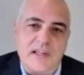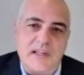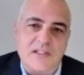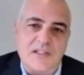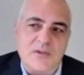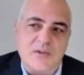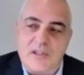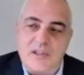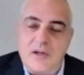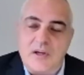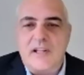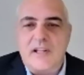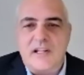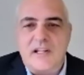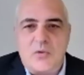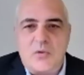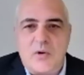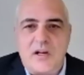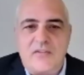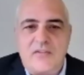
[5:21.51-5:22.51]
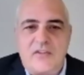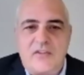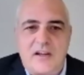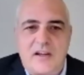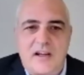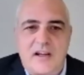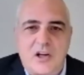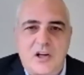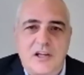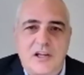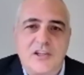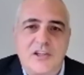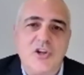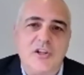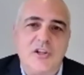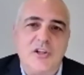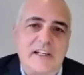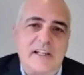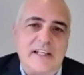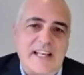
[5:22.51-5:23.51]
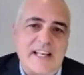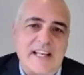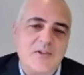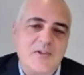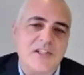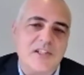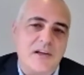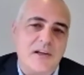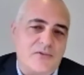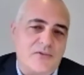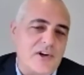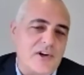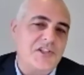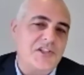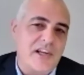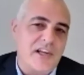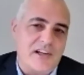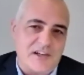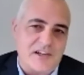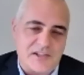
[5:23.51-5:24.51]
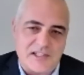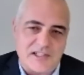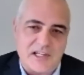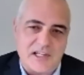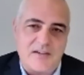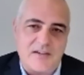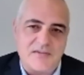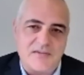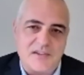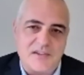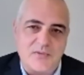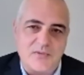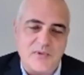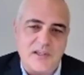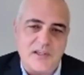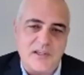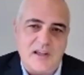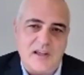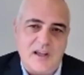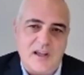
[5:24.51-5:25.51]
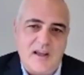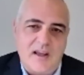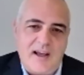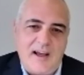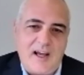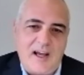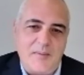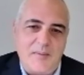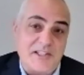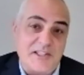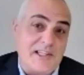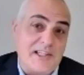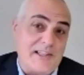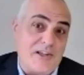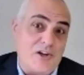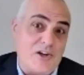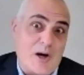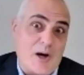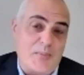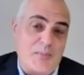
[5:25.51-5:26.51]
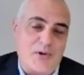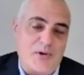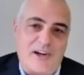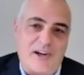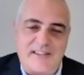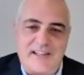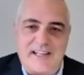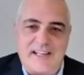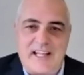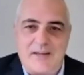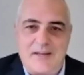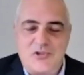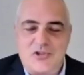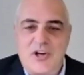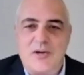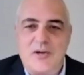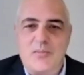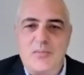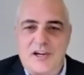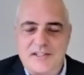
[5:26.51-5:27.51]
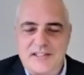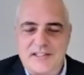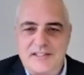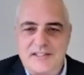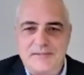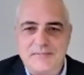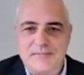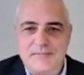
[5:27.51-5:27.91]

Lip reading: And so we thought, well, that's quite a cute little name to differentiate ourselves. And so we basically copyrighted the name, trademarked it.